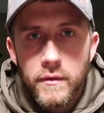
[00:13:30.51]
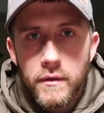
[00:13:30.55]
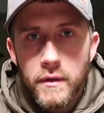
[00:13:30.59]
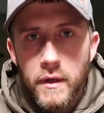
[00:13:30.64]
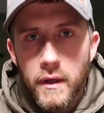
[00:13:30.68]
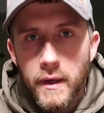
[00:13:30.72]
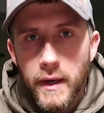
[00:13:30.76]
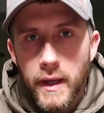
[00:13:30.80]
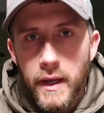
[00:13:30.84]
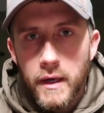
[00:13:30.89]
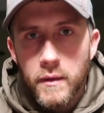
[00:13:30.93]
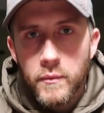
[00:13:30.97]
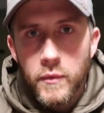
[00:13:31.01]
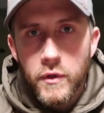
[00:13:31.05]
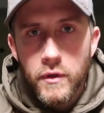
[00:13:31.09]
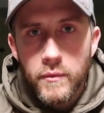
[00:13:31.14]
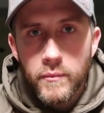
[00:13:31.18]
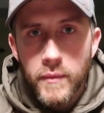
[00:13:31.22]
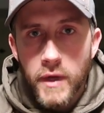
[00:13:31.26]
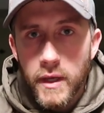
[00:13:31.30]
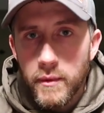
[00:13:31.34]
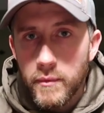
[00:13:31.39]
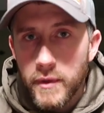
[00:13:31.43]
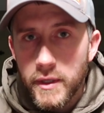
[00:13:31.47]
an animal
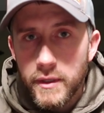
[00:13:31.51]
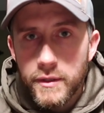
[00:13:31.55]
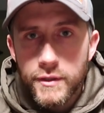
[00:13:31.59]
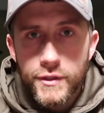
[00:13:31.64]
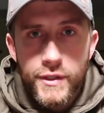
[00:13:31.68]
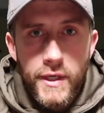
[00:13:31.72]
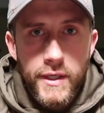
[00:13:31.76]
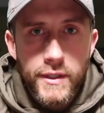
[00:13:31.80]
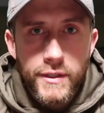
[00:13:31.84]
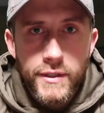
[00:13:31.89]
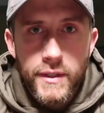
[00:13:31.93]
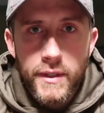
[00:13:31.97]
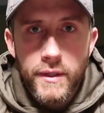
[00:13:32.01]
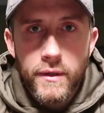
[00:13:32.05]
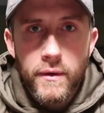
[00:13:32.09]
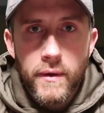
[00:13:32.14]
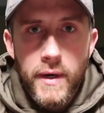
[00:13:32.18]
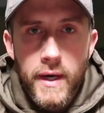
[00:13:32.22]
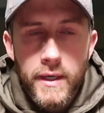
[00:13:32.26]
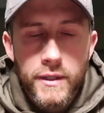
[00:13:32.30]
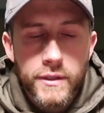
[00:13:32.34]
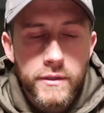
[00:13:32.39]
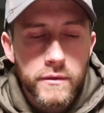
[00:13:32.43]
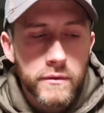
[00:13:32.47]
maybe changing
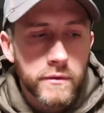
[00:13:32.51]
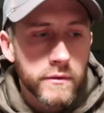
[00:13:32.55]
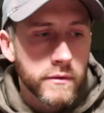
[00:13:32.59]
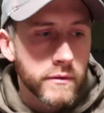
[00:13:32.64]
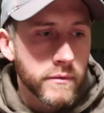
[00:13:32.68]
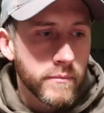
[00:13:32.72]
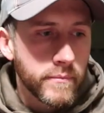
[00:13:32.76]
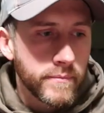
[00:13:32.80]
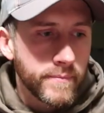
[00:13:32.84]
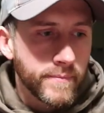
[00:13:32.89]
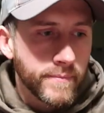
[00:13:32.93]
directions.